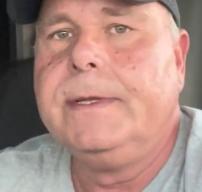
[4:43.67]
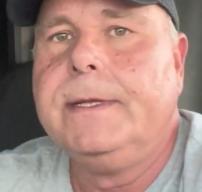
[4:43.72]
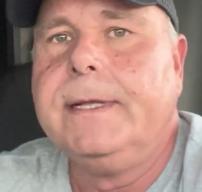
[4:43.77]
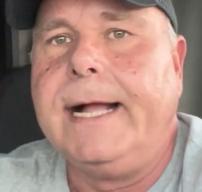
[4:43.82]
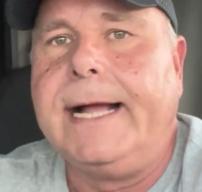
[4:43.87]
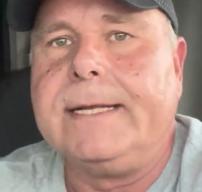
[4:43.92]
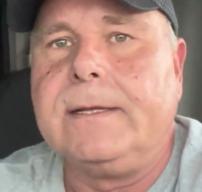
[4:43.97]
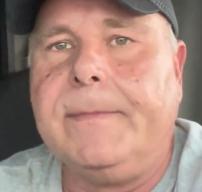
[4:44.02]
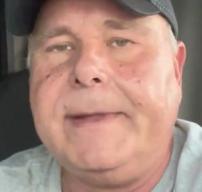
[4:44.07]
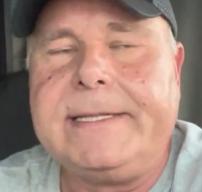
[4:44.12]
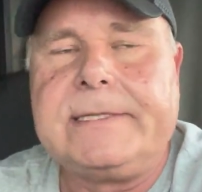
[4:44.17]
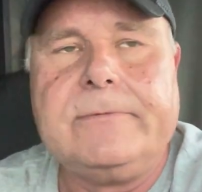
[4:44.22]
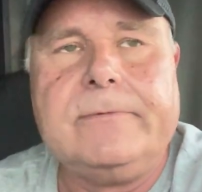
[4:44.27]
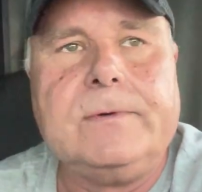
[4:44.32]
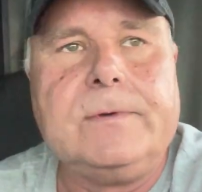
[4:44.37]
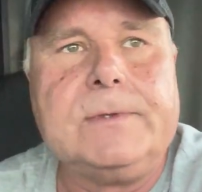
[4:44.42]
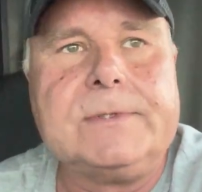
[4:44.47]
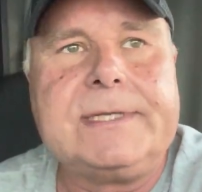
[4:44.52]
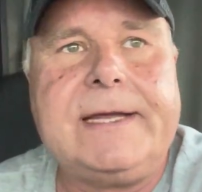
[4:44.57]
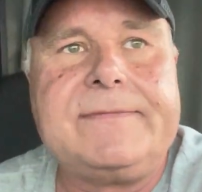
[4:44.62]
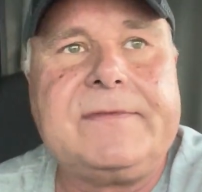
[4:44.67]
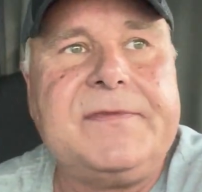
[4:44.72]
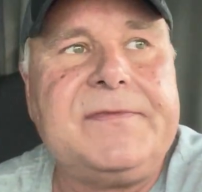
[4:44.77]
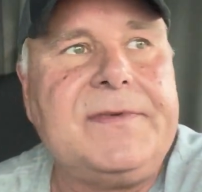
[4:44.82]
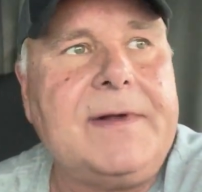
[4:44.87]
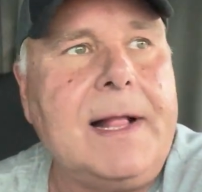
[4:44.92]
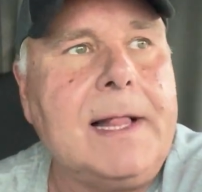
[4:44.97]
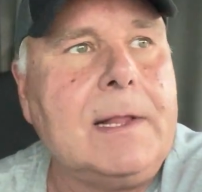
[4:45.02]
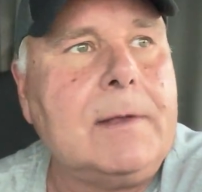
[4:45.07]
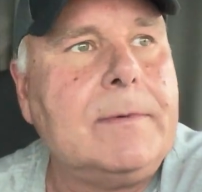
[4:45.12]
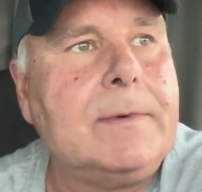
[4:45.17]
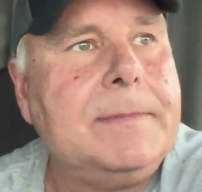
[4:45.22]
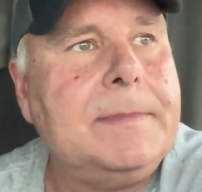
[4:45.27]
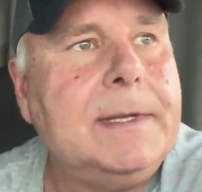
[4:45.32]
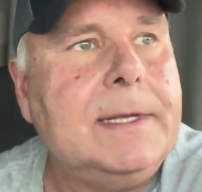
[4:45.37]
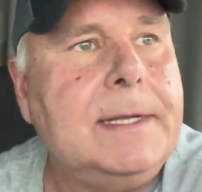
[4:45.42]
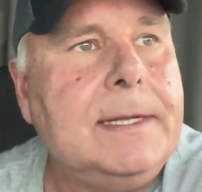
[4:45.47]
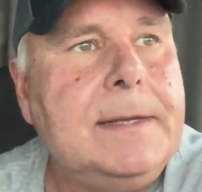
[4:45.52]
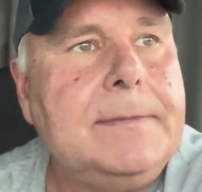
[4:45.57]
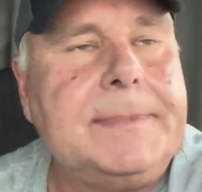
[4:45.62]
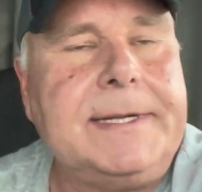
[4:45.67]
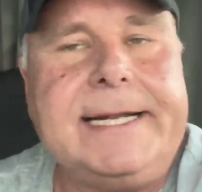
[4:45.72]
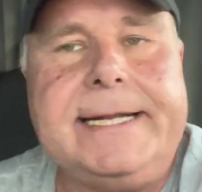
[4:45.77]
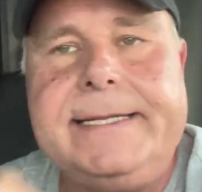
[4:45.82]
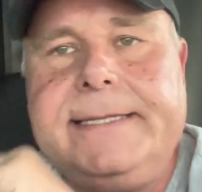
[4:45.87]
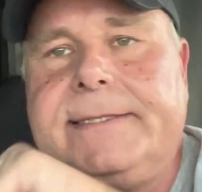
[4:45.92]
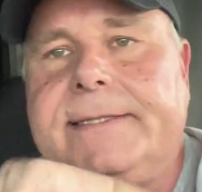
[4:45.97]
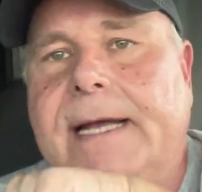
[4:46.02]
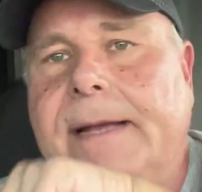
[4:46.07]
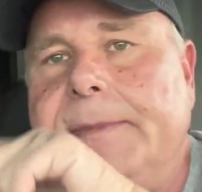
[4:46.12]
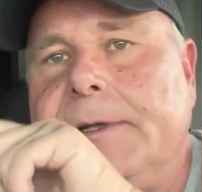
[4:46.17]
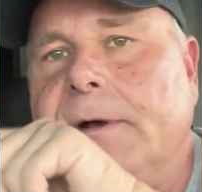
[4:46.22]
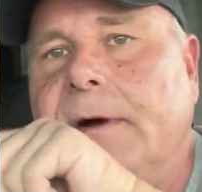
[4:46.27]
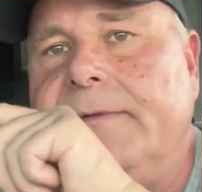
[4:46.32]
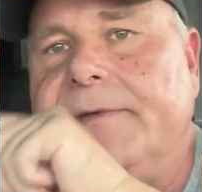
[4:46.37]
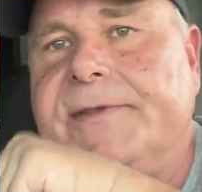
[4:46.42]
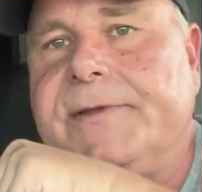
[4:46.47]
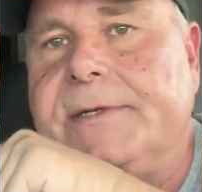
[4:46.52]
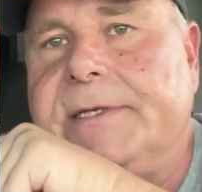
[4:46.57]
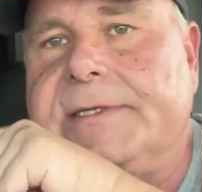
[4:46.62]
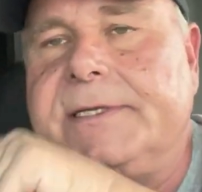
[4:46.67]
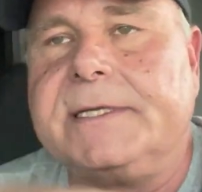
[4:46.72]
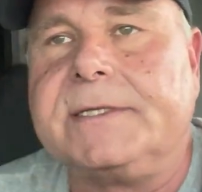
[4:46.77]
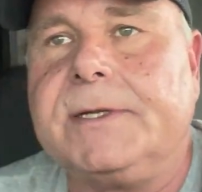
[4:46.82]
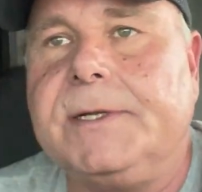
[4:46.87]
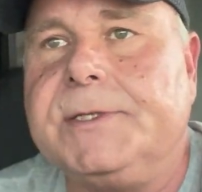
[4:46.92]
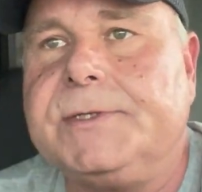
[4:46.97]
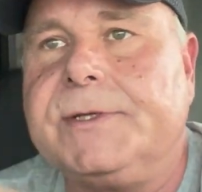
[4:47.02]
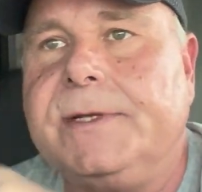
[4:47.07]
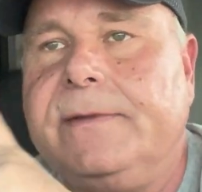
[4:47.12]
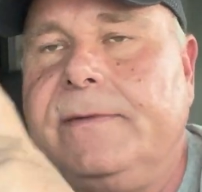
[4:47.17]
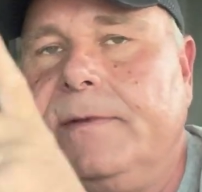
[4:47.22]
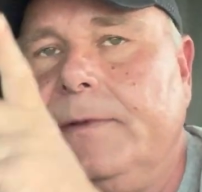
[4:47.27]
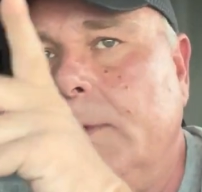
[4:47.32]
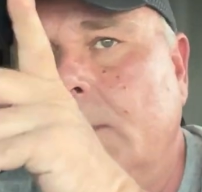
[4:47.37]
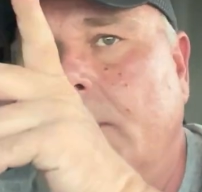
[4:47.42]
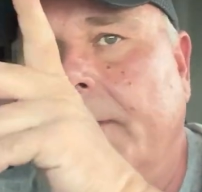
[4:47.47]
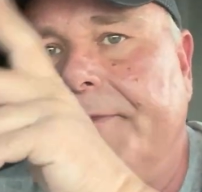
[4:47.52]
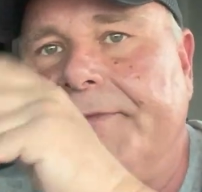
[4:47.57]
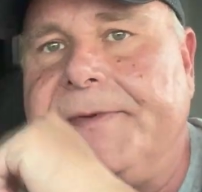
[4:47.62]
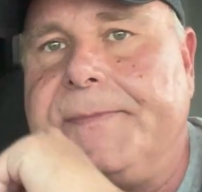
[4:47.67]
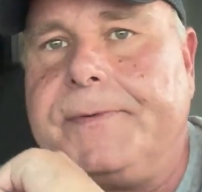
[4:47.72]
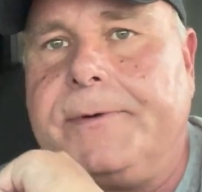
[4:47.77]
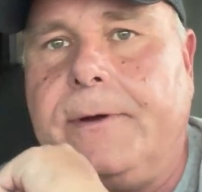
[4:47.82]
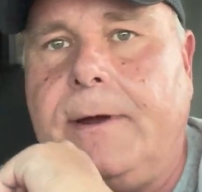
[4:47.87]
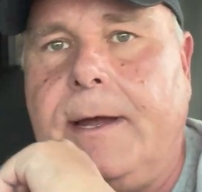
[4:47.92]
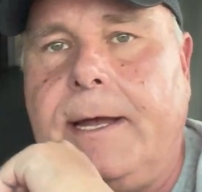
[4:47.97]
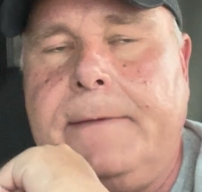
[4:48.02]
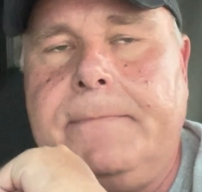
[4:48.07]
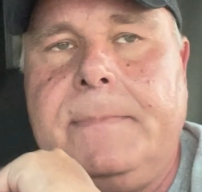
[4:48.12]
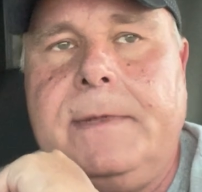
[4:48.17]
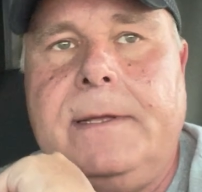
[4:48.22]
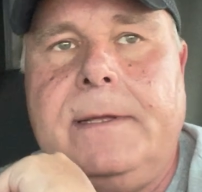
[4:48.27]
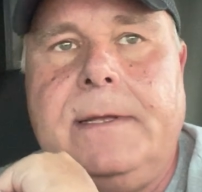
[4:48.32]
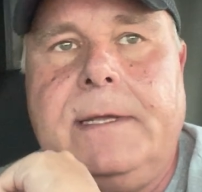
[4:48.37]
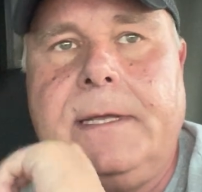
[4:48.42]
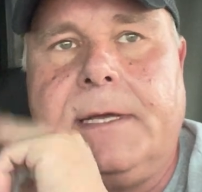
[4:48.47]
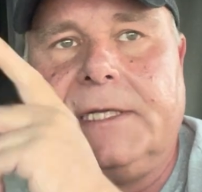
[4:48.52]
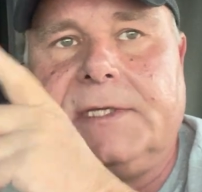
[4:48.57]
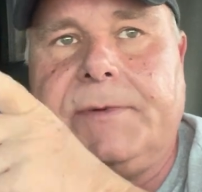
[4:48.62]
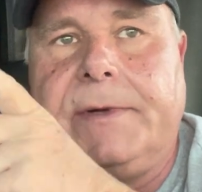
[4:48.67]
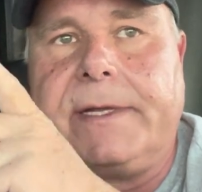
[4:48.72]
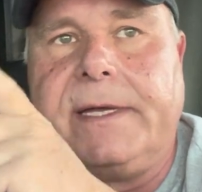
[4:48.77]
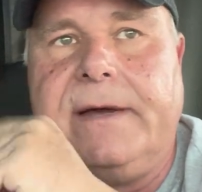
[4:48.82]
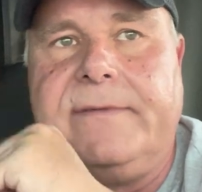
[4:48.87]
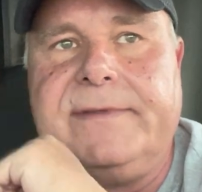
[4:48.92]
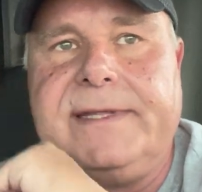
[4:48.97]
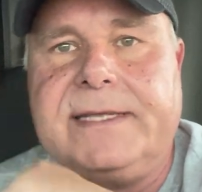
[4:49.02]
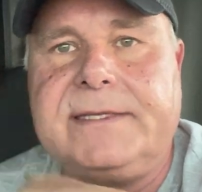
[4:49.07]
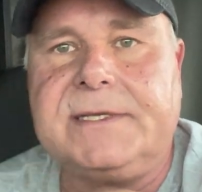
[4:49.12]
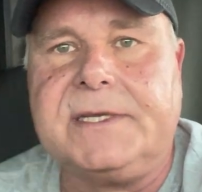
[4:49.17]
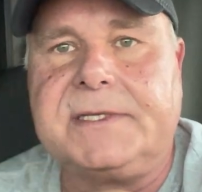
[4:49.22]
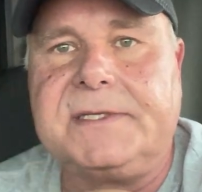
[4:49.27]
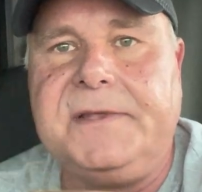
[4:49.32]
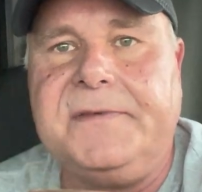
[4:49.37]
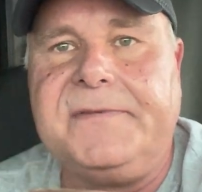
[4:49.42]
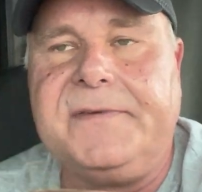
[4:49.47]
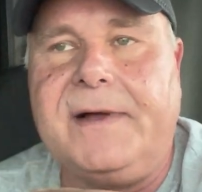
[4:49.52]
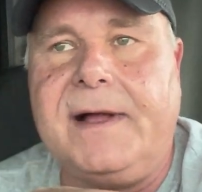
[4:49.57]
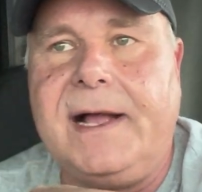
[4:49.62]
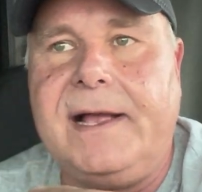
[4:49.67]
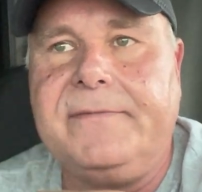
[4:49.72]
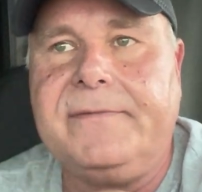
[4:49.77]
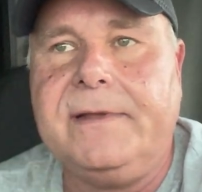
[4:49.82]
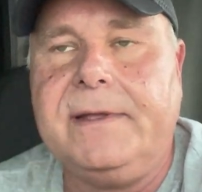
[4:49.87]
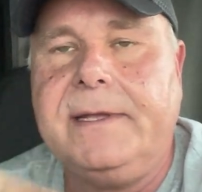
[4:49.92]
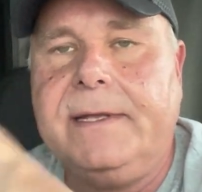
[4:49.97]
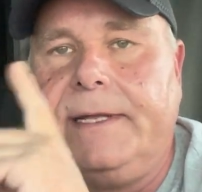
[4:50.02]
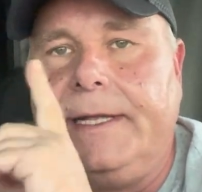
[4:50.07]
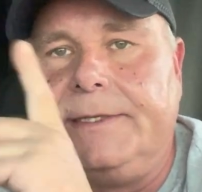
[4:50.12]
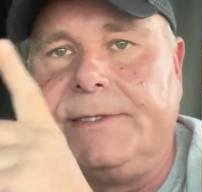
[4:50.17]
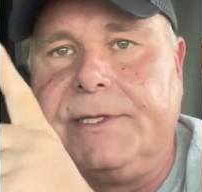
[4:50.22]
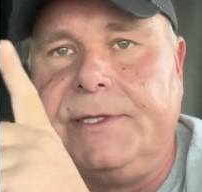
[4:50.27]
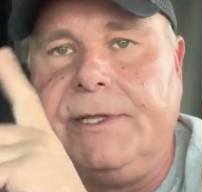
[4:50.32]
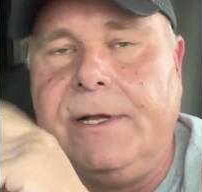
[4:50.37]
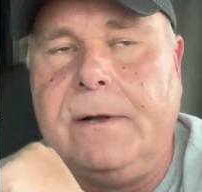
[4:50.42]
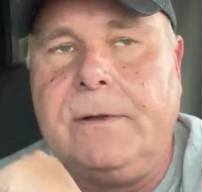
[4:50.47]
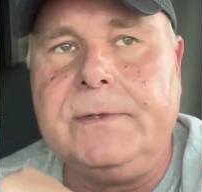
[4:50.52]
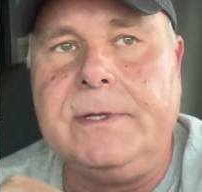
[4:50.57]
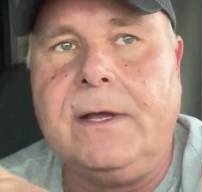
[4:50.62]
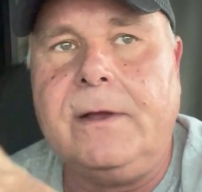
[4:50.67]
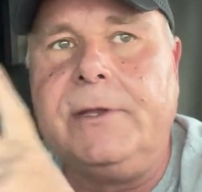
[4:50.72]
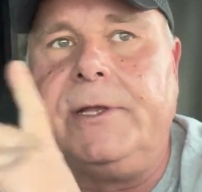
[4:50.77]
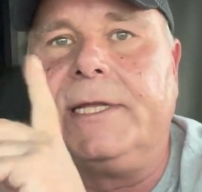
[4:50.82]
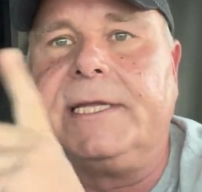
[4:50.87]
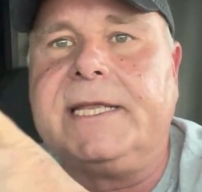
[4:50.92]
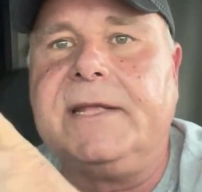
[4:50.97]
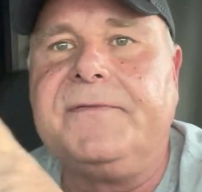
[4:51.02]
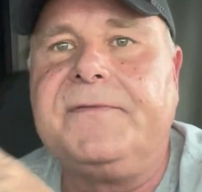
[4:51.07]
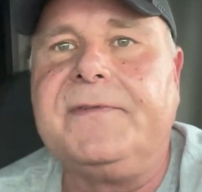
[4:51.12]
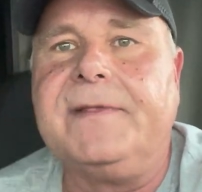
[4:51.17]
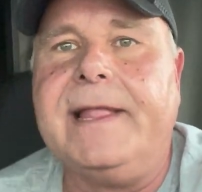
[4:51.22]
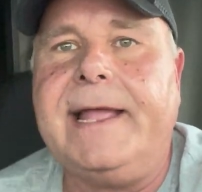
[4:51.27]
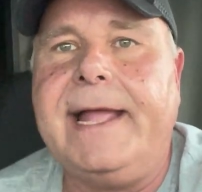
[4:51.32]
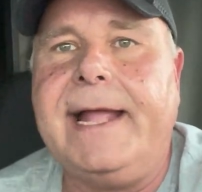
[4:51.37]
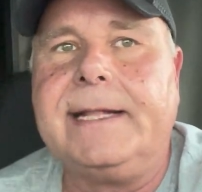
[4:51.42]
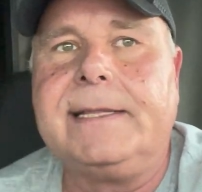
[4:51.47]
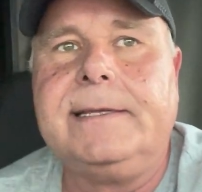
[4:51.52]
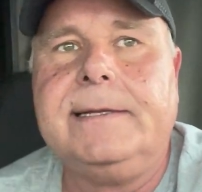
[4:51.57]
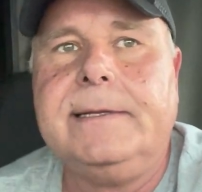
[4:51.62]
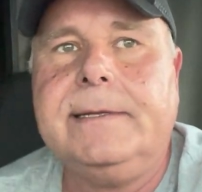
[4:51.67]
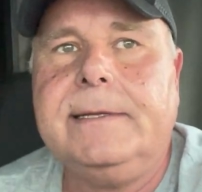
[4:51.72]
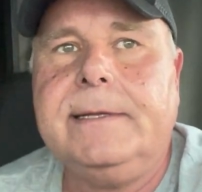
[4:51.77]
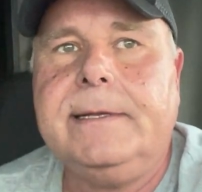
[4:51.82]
I don't make the rules. I have to follow them. But anytime you go over 3,600, you work for Prime because we're governed at 65. It's a no-no. You can get flagged.